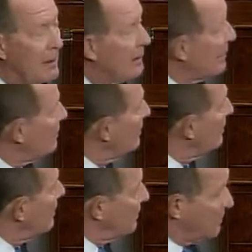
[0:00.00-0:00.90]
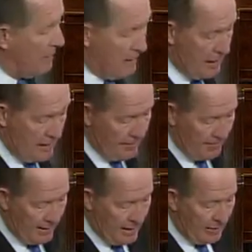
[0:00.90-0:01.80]
it,
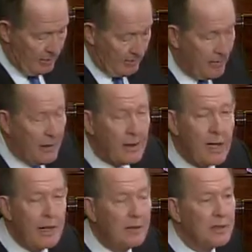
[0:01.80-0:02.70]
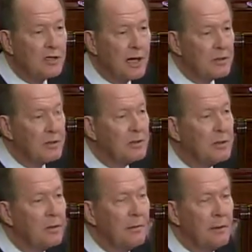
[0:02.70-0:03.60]
and I indicated the sections
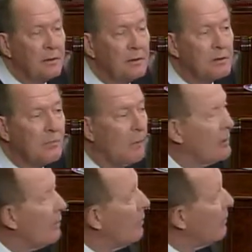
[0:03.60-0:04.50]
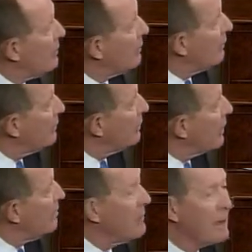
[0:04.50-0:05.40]
in the bill just a moment ago, we're not going to
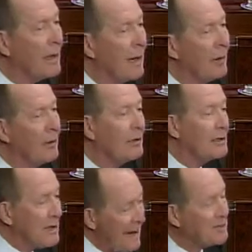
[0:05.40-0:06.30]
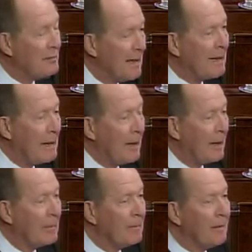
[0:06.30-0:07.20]
cut Medicare, we're going to tax
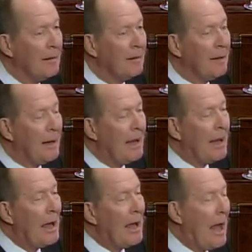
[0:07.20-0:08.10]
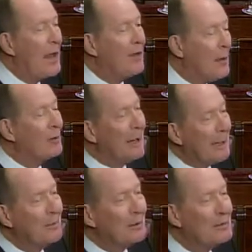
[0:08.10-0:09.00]
Medicare. And then we're not
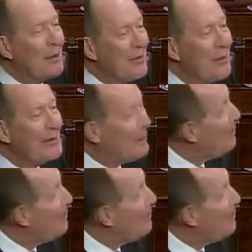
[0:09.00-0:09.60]
even going to spend the money on